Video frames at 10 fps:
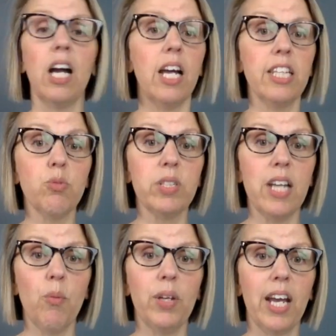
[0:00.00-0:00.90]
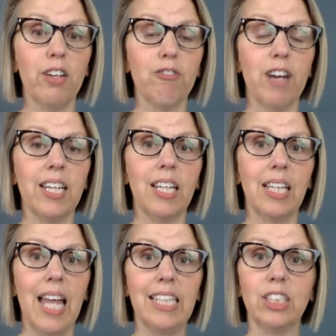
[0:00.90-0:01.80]
This was not one I could find on
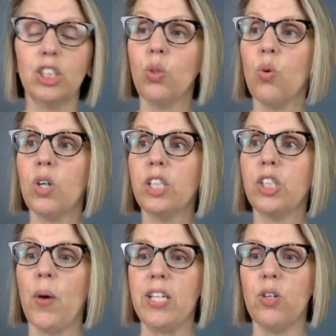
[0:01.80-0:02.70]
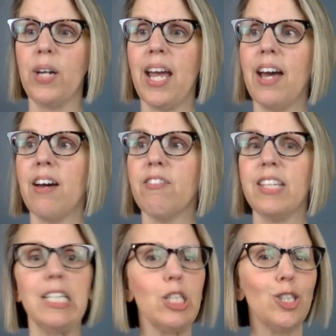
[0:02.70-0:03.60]
Glassdoor, so I don't have
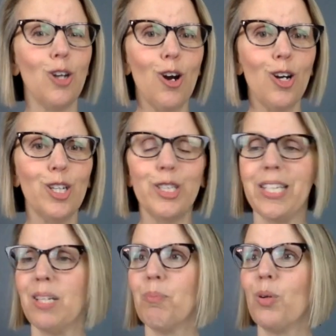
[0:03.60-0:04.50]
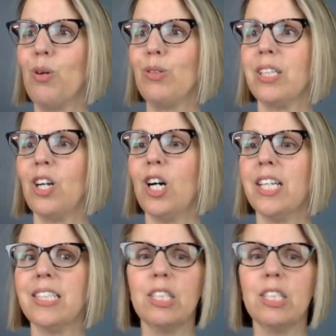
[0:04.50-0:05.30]
any stars, any pros and cons.